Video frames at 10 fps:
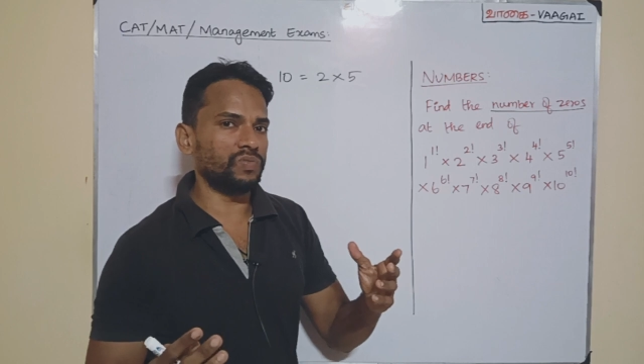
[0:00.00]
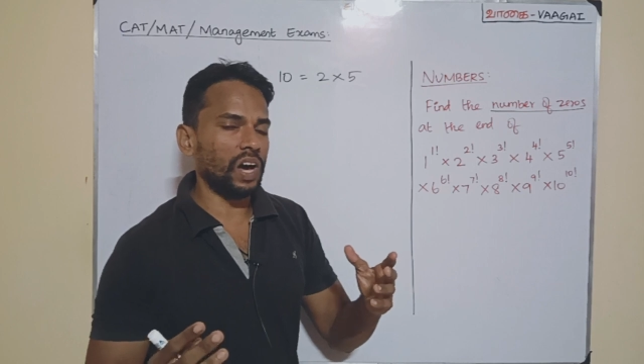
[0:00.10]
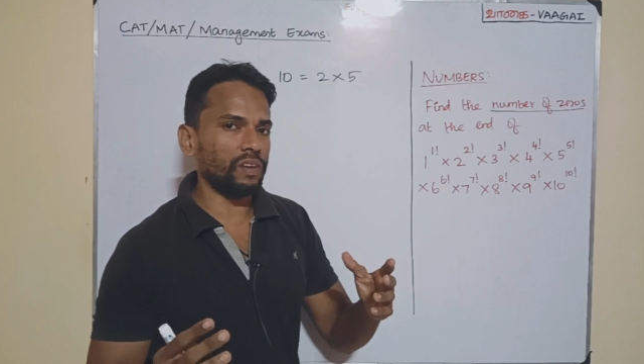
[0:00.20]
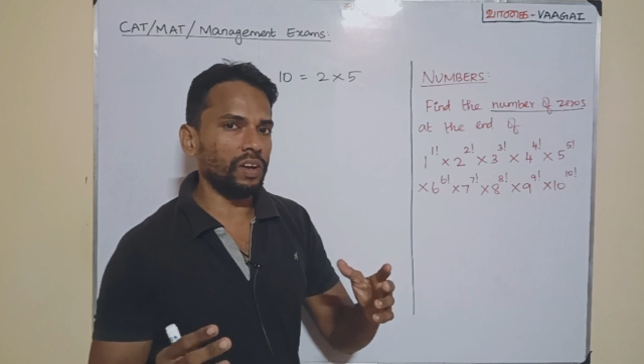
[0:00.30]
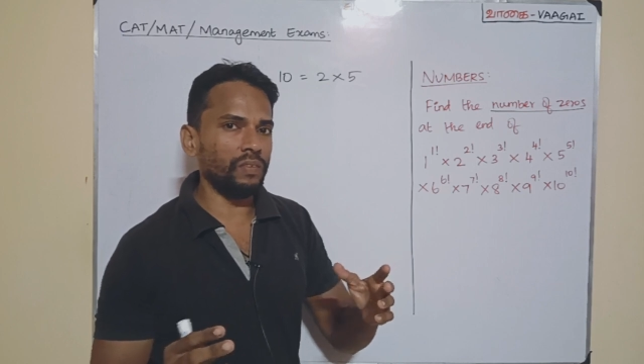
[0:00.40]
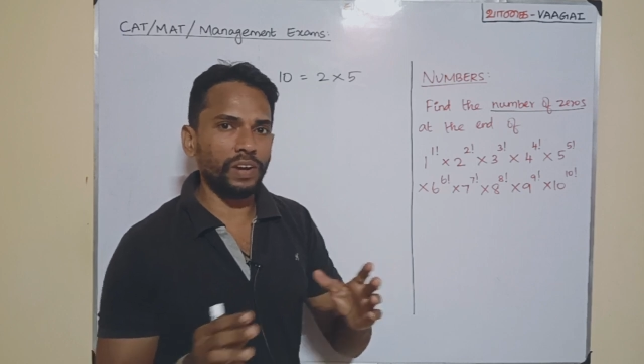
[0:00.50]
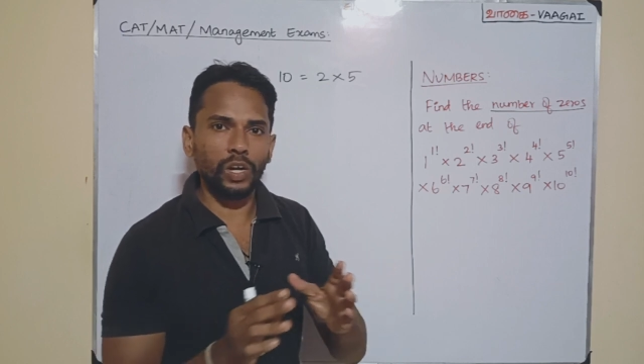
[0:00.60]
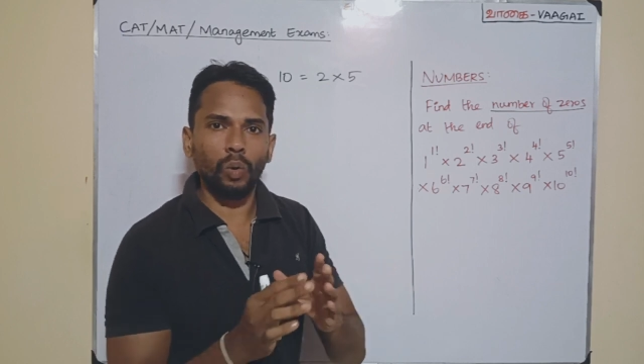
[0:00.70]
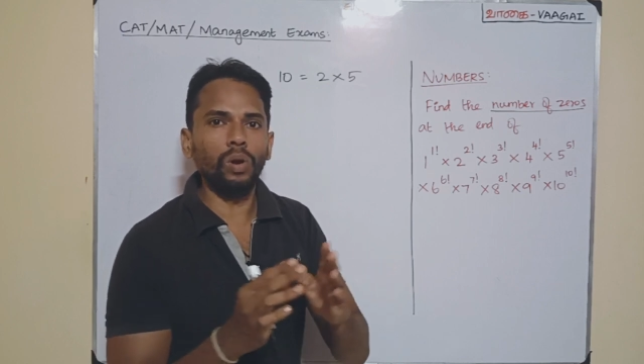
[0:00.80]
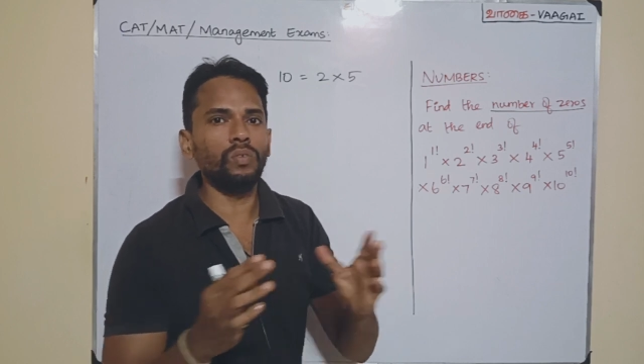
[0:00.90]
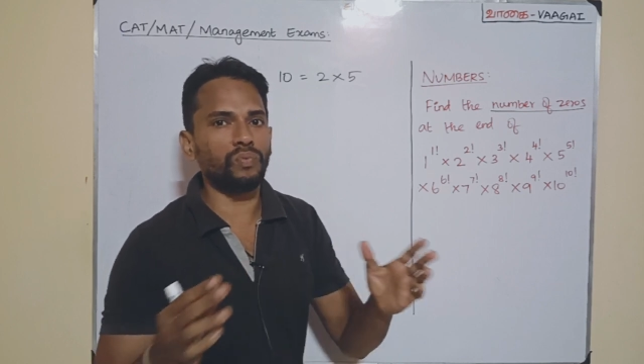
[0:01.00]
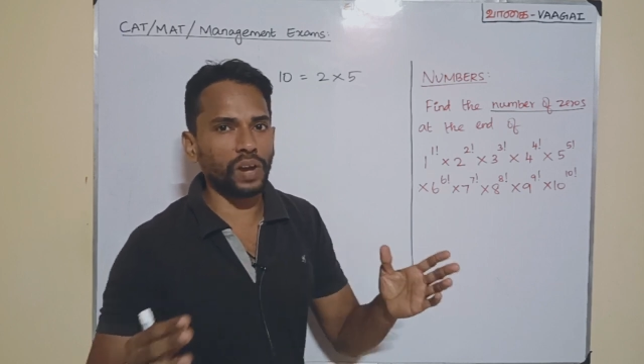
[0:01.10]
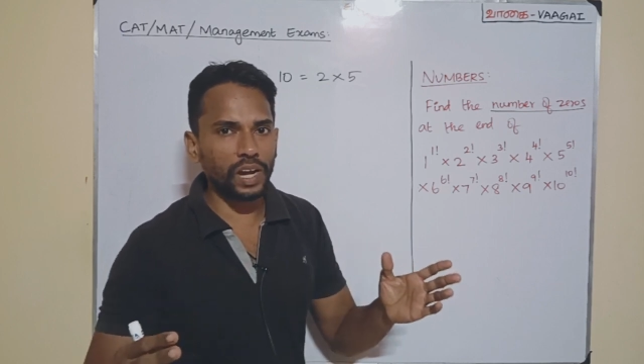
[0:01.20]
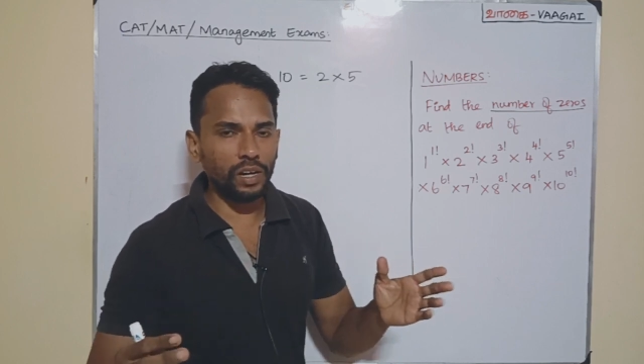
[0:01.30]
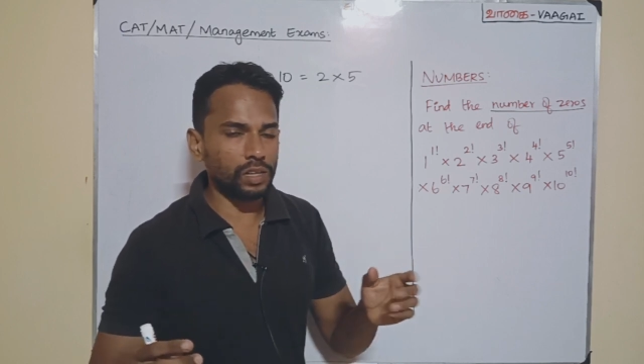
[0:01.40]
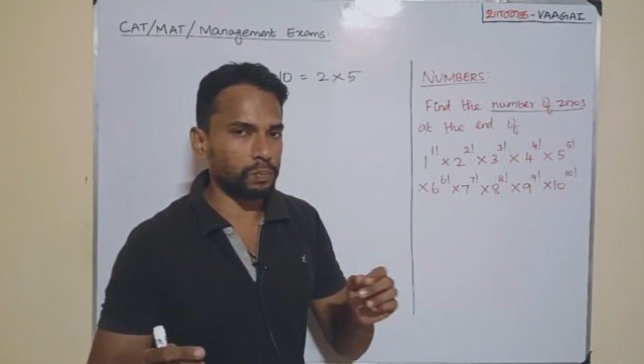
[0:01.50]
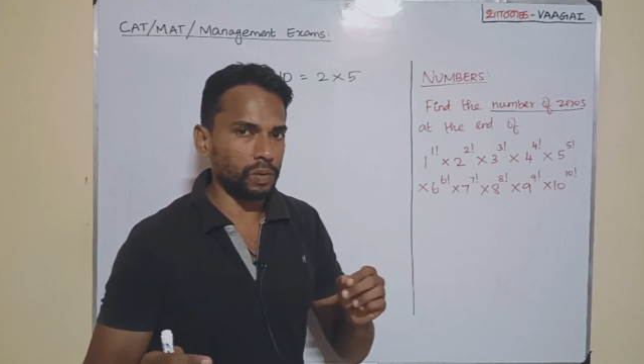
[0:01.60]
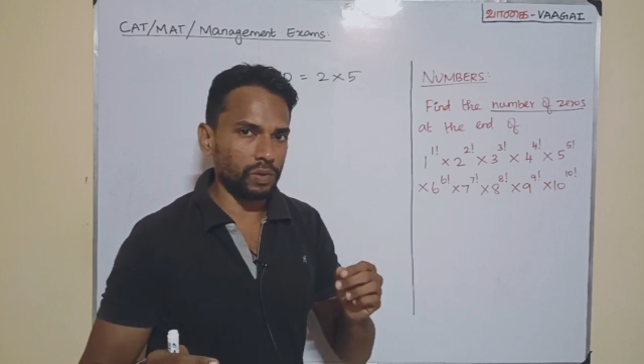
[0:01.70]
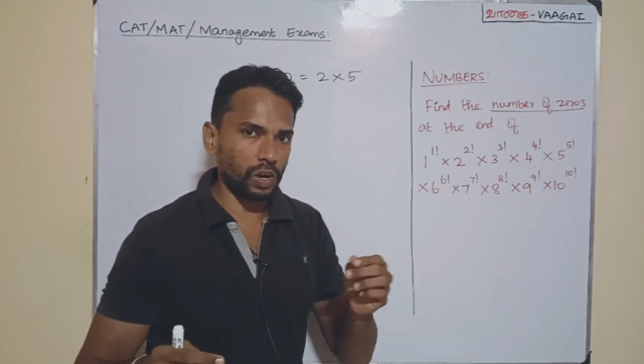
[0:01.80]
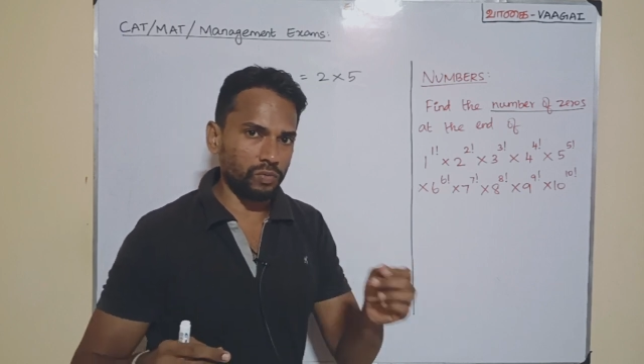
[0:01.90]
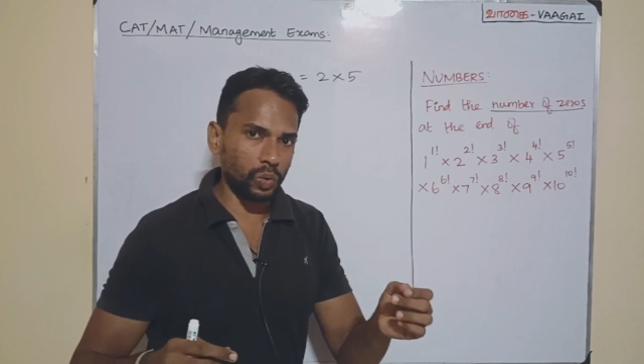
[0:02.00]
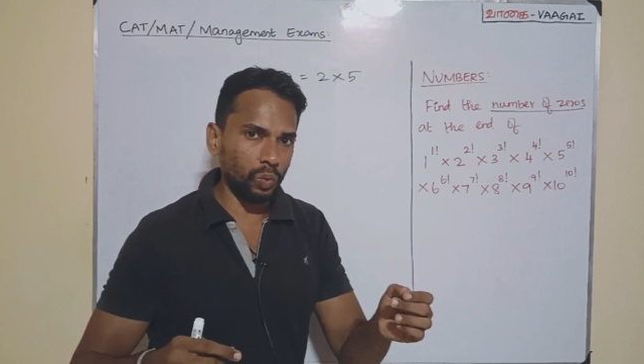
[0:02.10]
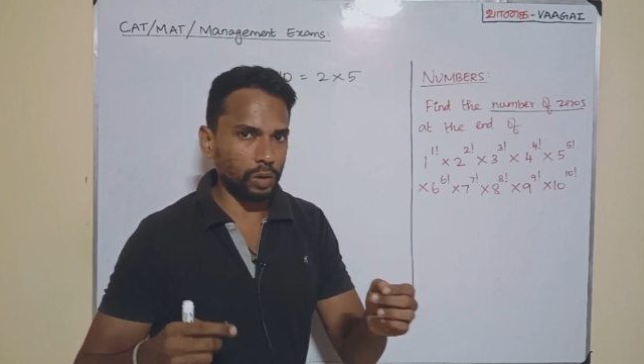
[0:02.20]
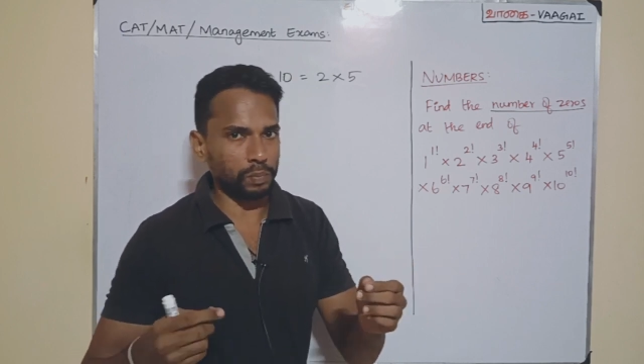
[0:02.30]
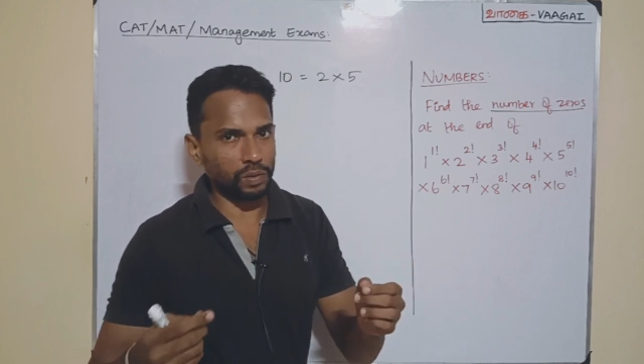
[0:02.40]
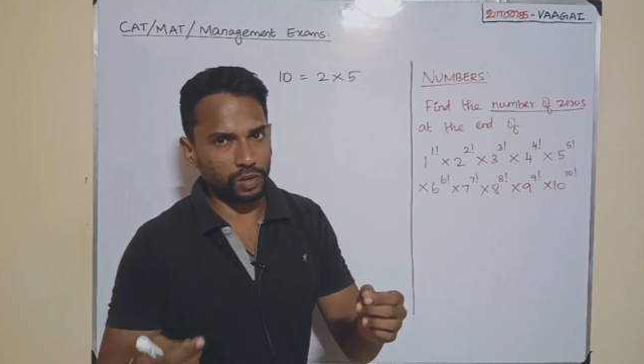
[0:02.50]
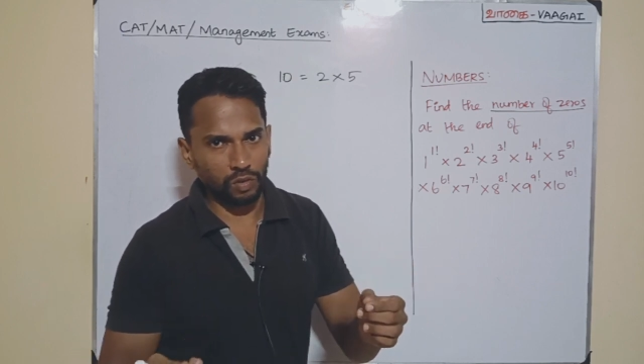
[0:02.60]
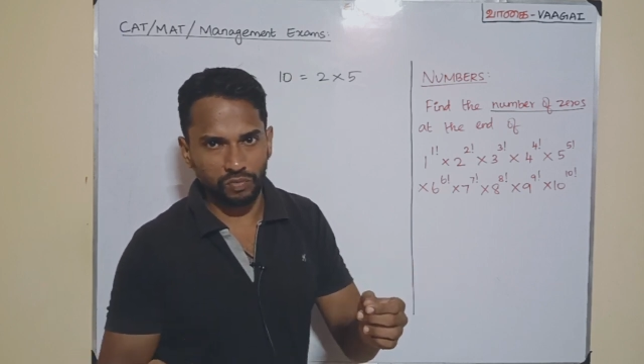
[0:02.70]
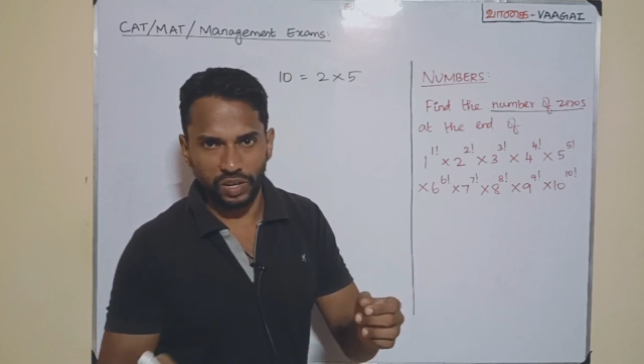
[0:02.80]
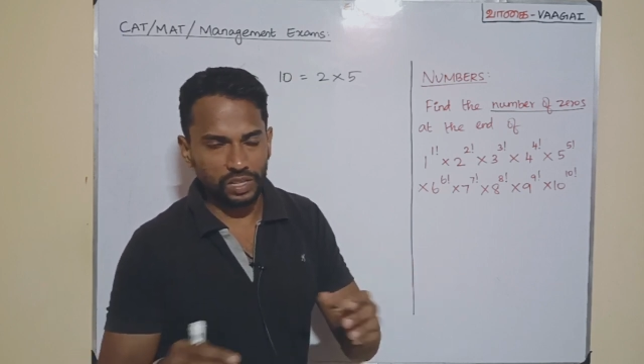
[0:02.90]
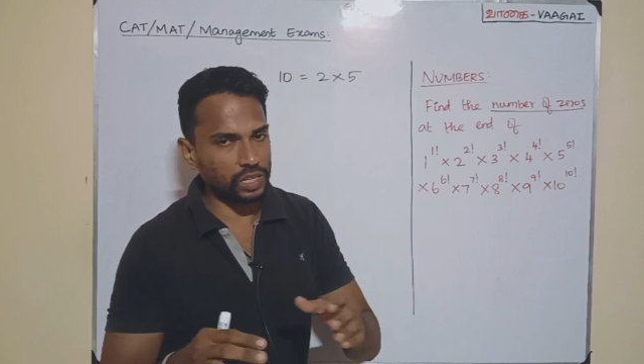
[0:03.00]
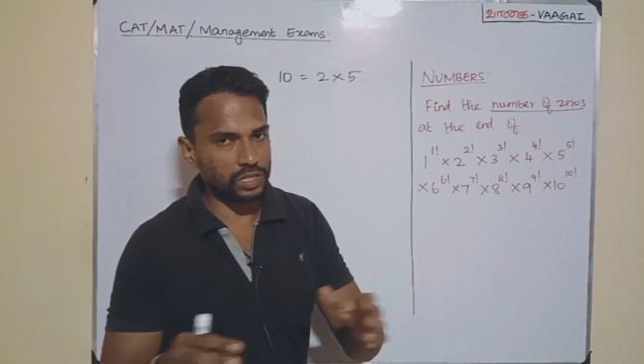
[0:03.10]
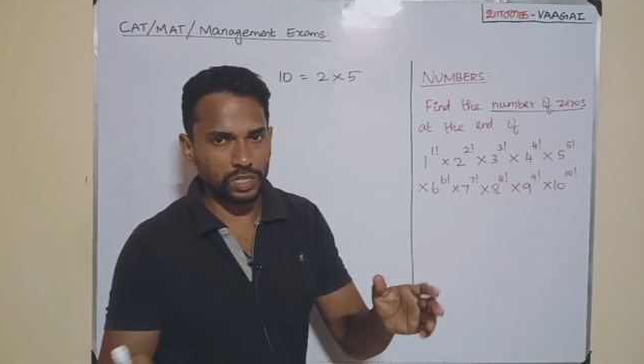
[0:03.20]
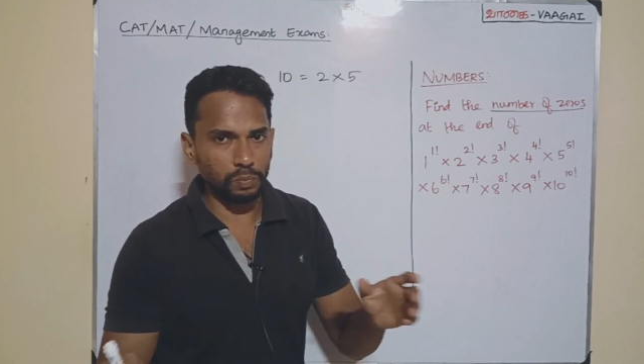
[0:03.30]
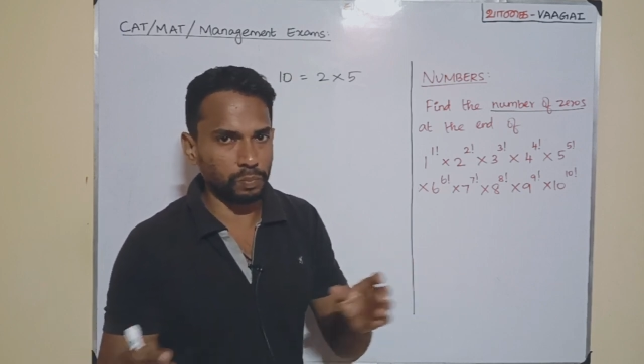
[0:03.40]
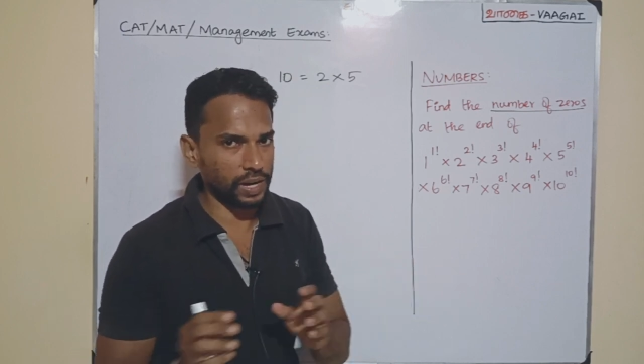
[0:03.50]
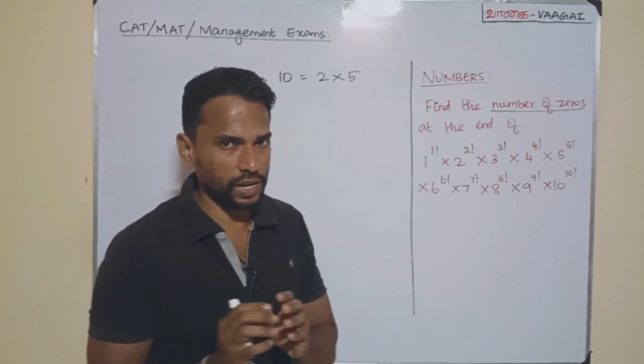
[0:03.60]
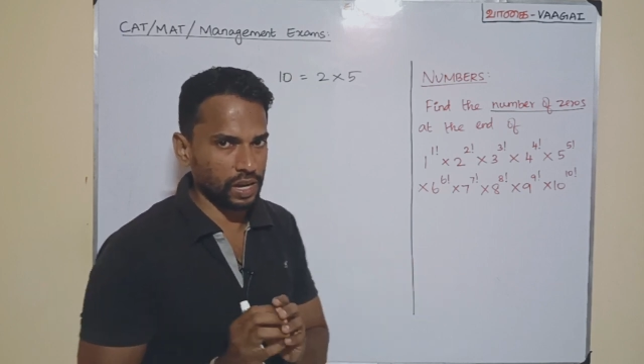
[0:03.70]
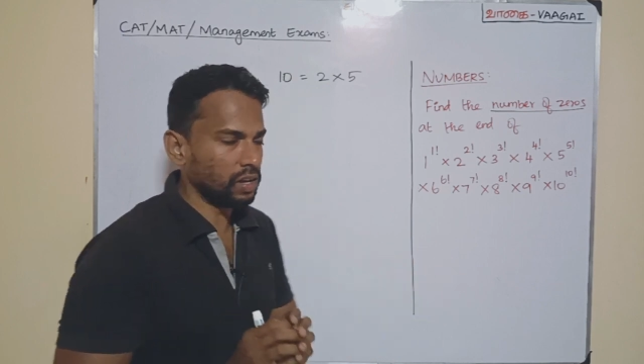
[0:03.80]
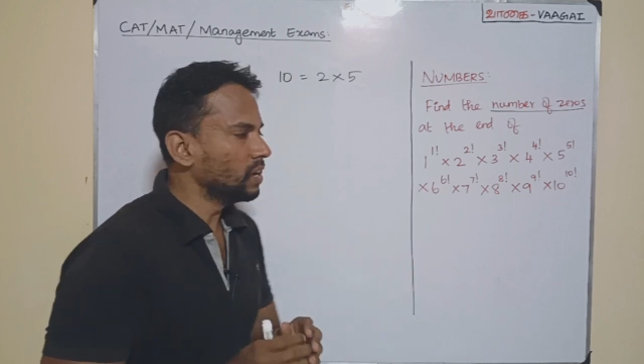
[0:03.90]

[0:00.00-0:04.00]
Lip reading: wherever we don't find the power of 2 or power of 5. That's a simple idea.